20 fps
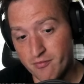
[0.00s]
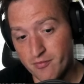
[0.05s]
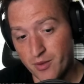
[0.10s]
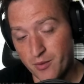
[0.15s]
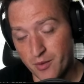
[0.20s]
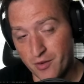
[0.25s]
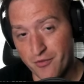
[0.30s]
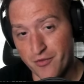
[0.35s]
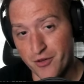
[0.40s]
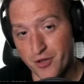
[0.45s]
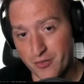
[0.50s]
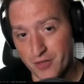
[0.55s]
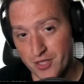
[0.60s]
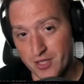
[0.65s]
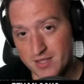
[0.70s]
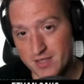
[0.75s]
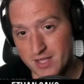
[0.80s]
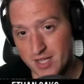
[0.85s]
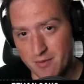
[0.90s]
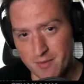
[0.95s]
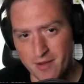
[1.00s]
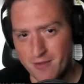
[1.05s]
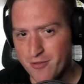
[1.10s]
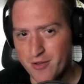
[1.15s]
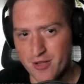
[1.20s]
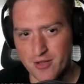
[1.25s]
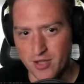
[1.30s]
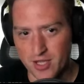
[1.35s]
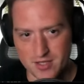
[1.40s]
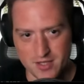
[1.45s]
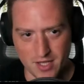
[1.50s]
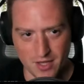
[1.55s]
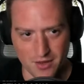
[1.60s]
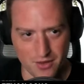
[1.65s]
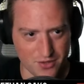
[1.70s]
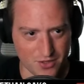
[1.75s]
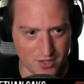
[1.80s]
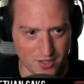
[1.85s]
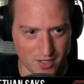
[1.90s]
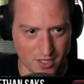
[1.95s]
with Fear of Lost Teeth. Man, Fear of Lost Teeth
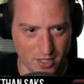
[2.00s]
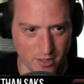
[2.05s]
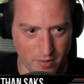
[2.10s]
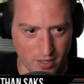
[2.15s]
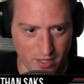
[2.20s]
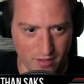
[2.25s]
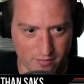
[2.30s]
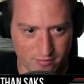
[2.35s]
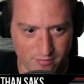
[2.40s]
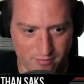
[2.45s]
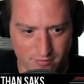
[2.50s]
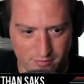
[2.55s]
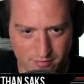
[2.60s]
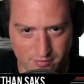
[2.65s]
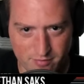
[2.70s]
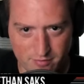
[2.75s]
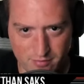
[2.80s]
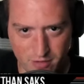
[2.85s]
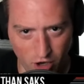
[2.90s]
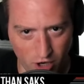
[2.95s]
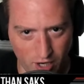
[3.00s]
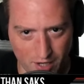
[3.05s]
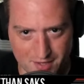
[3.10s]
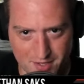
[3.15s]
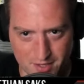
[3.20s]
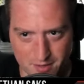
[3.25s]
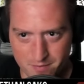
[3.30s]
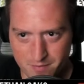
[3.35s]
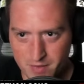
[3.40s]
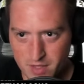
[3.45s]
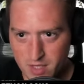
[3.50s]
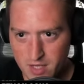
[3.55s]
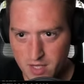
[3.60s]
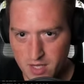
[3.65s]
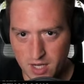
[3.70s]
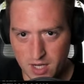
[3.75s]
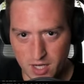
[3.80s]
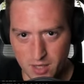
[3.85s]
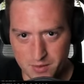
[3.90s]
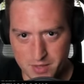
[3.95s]
is just going to be awesome.
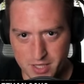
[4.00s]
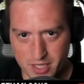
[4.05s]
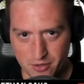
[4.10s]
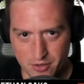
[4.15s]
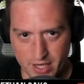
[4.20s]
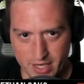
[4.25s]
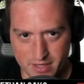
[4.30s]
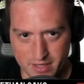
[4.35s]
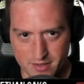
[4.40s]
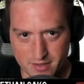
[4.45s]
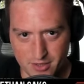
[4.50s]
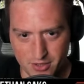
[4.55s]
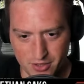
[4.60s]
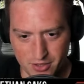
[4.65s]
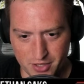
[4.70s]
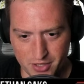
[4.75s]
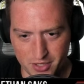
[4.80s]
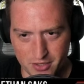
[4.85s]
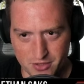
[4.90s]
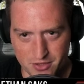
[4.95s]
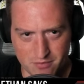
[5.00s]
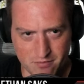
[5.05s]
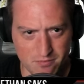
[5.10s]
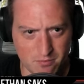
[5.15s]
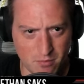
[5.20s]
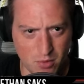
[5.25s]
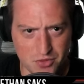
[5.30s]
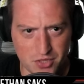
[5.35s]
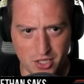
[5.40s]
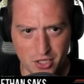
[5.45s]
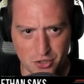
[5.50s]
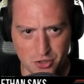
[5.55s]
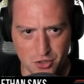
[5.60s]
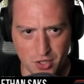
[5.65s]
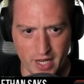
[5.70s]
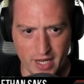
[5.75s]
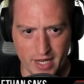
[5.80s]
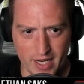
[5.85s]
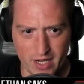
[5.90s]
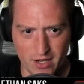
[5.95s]
Uh, I'll take Cracked Skull here, mostly to
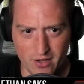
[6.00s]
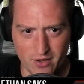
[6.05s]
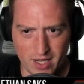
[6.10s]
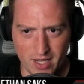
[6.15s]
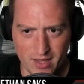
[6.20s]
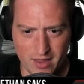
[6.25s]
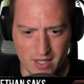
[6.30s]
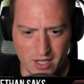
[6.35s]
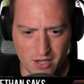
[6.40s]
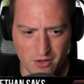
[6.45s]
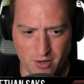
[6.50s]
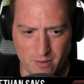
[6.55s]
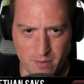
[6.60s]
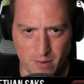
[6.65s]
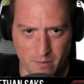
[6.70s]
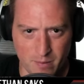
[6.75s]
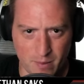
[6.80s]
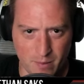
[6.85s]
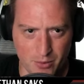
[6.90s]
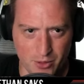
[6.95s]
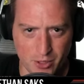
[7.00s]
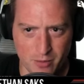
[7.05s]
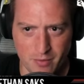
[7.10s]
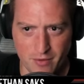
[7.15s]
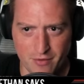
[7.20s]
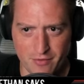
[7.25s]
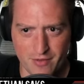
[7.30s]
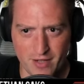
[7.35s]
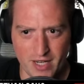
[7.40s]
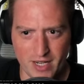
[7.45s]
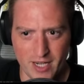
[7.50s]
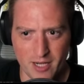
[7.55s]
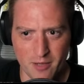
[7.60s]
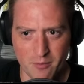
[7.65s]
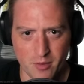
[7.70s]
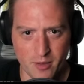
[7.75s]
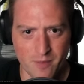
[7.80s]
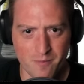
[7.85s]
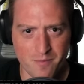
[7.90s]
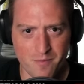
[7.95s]
try it out. I think Creeping Peeper could be fine,
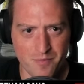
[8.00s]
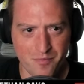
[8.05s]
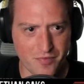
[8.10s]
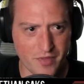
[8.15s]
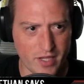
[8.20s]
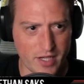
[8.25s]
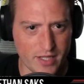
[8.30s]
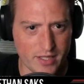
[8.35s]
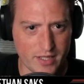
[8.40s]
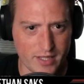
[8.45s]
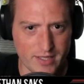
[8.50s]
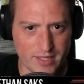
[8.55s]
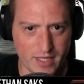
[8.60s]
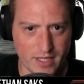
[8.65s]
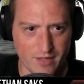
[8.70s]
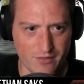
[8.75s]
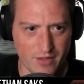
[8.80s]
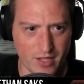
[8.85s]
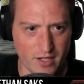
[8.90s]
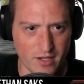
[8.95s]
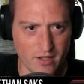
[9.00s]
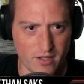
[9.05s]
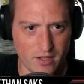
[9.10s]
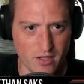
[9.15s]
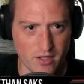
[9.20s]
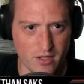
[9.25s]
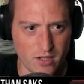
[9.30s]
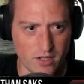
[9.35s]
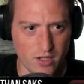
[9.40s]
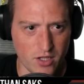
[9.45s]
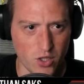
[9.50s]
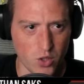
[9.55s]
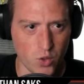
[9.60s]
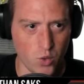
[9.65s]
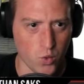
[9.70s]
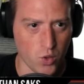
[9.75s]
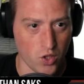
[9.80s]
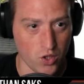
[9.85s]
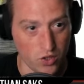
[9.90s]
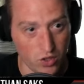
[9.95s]
but I'd like to give that a, a, a
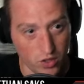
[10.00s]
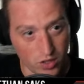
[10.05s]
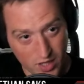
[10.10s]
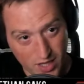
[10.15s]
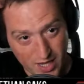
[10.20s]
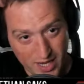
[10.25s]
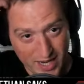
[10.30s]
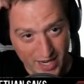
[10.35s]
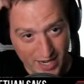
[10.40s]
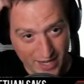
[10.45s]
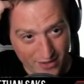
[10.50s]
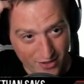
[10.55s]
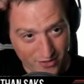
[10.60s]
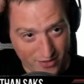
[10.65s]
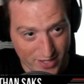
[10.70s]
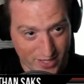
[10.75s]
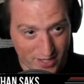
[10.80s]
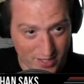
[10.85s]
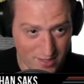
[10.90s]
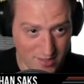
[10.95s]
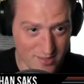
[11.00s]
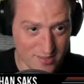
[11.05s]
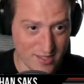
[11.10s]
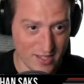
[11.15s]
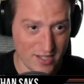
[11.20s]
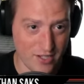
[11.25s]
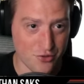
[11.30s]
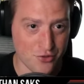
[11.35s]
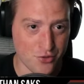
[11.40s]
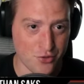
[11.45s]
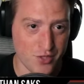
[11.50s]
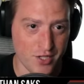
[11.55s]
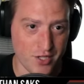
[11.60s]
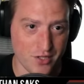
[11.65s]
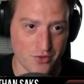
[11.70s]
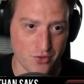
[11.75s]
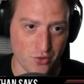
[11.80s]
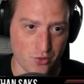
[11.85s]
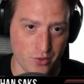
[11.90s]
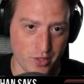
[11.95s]
whirl. And there is an Intruding
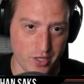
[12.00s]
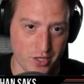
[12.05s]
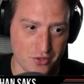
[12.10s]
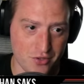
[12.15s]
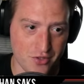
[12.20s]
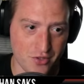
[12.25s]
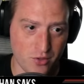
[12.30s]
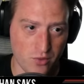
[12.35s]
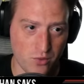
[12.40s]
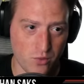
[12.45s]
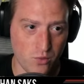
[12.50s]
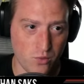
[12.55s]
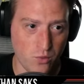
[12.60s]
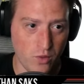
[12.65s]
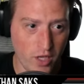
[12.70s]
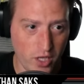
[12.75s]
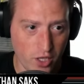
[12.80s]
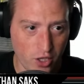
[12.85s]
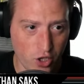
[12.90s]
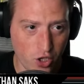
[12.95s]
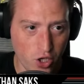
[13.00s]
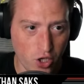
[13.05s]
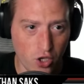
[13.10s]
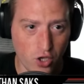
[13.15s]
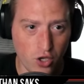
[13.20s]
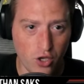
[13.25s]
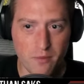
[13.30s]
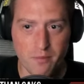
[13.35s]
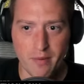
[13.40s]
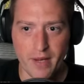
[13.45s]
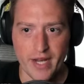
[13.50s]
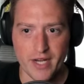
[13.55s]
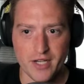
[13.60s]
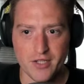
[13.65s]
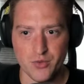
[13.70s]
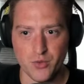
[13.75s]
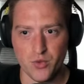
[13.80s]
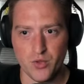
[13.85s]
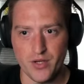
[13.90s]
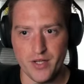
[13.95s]
Soulrager, so we could
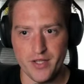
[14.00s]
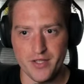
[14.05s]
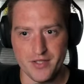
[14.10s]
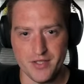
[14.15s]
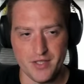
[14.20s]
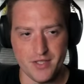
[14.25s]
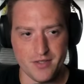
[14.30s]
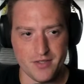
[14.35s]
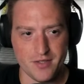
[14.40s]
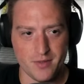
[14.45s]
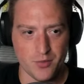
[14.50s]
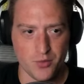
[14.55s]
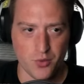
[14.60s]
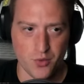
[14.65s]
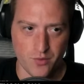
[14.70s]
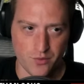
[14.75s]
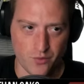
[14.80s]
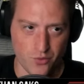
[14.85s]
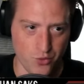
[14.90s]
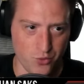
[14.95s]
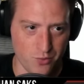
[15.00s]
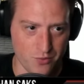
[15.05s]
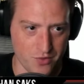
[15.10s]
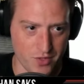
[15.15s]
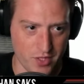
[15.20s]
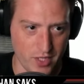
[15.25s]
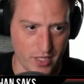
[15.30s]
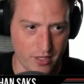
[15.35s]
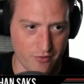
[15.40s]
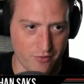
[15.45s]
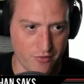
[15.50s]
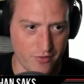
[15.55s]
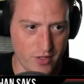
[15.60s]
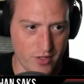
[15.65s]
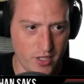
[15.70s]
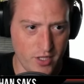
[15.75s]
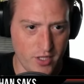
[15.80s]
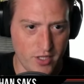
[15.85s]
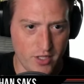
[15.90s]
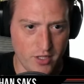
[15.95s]
backdoor into some sort of Rooms Life,
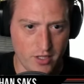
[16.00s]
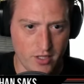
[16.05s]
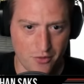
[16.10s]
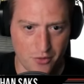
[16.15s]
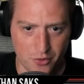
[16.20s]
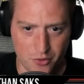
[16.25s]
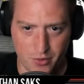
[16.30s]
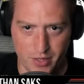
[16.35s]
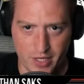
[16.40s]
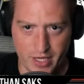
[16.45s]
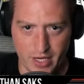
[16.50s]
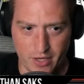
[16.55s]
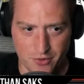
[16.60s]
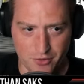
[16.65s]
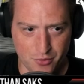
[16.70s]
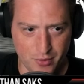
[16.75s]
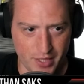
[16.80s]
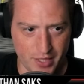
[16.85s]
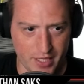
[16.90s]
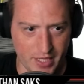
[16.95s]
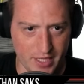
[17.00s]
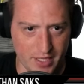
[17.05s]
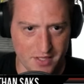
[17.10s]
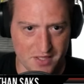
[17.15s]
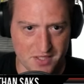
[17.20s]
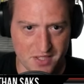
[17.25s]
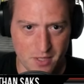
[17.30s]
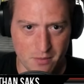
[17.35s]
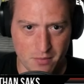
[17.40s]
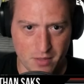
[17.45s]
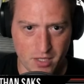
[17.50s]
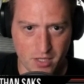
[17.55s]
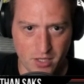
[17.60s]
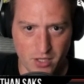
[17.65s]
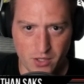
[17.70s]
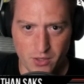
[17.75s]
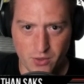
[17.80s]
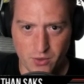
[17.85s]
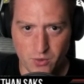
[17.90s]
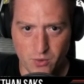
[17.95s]
another Greenhouse Rickety
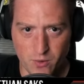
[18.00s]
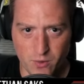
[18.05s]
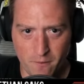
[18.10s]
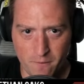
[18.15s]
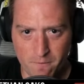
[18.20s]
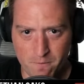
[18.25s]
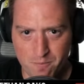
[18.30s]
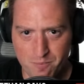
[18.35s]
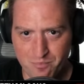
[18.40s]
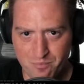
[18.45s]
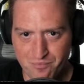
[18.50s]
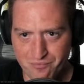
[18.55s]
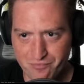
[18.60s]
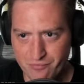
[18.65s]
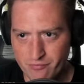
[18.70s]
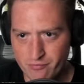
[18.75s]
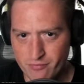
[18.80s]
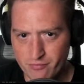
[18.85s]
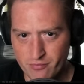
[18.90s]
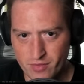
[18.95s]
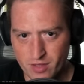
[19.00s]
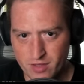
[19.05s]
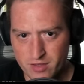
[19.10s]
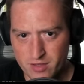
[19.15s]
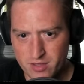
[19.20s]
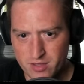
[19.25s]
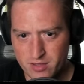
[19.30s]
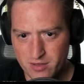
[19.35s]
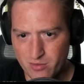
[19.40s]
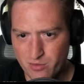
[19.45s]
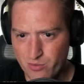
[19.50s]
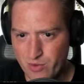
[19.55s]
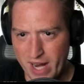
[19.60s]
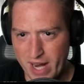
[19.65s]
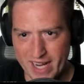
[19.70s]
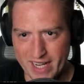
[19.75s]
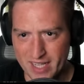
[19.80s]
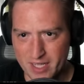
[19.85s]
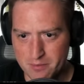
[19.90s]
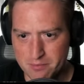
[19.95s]
Gazebo, a
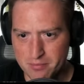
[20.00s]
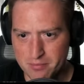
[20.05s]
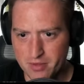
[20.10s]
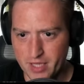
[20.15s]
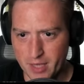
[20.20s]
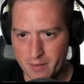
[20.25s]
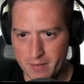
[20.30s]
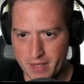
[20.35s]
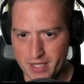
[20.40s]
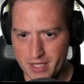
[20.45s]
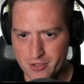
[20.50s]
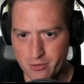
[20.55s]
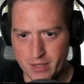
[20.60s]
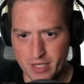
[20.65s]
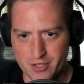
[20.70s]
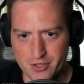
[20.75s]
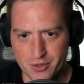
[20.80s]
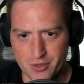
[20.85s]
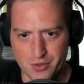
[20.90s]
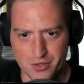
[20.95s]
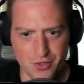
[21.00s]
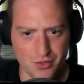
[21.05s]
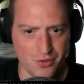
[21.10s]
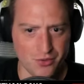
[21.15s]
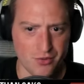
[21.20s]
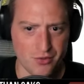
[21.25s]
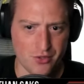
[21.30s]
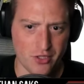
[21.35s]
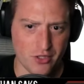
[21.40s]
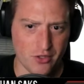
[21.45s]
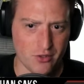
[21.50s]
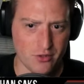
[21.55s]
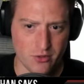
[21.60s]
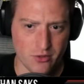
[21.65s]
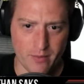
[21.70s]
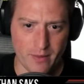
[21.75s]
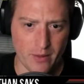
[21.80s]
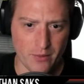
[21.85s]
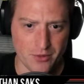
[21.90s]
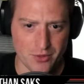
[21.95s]
Ragged Playmate, 2 mana 2 2. Target creature
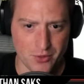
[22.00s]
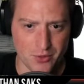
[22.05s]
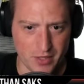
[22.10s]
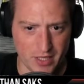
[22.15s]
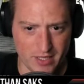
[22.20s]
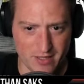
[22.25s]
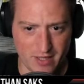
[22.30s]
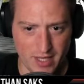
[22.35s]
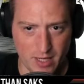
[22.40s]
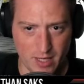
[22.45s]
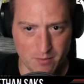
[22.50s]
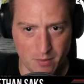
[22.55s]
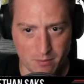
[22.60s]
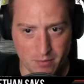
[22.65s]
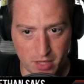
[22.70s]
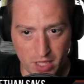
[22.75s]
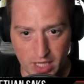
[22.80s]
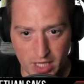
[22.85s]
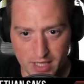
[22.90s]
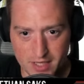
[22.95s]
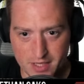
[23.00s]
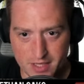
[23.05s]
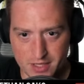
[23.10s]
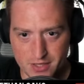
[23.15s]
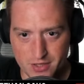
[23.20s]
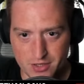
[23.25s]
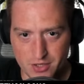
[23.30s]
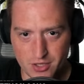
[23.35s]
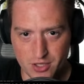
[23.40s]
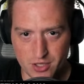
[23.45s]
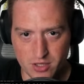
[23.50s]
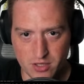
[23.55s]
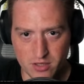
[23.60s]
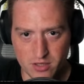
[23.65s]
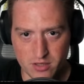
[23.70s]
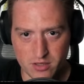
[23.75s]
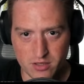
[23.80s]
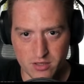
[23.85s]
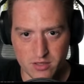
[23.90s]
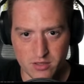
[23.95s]
with power 2 or less can't be blocked this
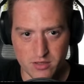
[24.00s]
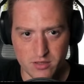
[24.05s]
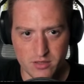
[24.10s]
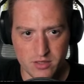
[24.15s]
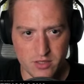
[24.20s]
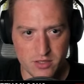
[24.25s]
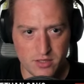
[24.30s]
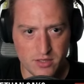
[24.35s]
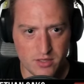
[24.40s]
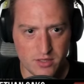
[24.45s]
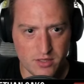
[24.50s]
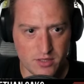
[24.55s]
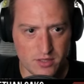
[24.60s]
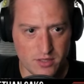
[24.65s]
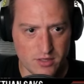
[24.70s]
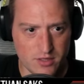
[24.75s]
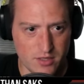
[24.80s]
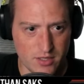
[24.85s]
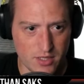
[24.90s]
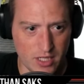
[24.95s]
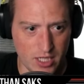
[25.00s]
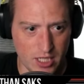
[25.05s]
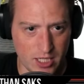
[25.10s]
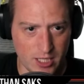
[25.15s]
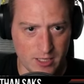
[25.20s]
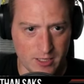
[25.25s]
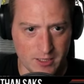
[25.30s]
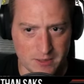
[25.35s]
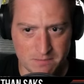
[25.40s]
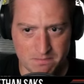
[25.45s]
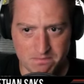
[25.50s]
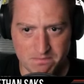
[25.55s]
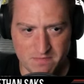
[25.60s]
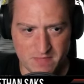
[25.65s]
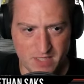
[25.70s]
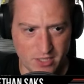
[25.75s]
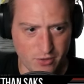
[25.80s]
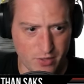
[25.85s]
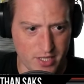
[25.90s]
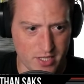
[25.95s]
turn. Um,
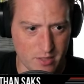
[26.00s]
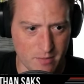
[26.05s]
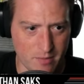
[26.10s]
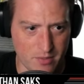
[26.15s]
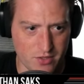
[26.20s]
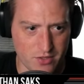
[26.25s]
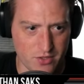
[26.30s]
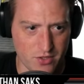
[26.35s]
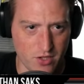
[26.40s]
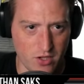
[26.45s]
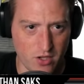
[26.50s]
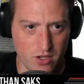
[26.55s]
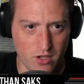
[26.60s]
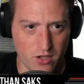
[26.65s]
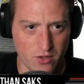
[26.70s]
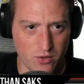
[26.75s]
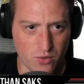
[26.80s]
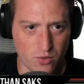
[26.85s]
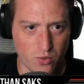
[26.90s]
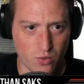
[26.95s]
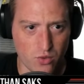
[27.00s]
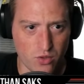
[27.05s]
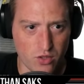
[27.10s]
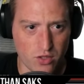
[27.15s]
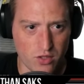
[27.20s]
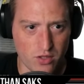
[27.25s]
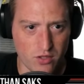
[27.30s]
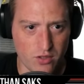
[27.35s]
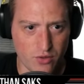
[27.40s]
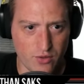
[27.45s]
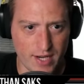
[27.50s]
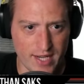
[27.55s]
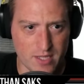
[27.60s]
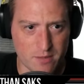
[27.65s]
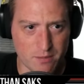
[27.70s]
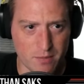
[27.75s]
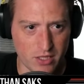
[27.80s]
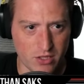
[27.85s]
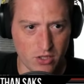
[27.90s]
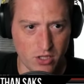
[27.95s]
not crazy about Saw or
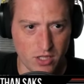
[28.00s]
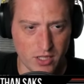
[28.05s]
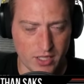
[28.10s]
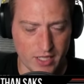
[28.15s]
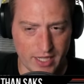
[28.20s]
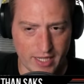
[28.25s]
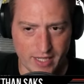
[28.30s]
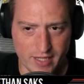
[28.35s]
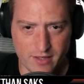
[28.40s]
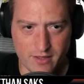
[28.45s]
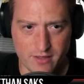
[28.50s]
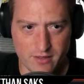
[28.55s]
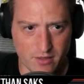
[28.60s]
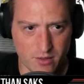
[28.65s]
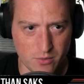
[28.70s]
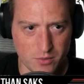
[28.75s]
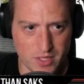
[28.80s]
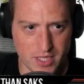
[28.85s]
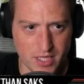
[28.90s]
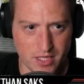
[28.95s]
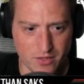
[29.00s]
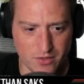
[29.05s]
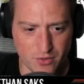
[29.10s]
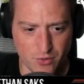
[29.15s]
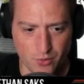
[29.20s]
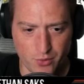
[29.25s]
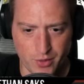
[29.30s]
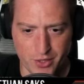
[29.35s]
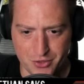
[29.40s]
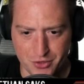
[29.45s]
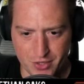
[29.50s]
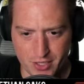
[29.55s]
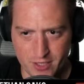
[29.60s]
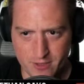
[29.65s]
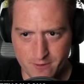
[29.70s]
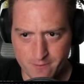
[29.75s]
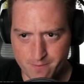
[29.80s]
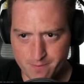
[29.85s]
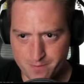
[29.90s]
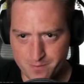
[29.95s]
Grasping Longneck, so we'll take the Soulrager here.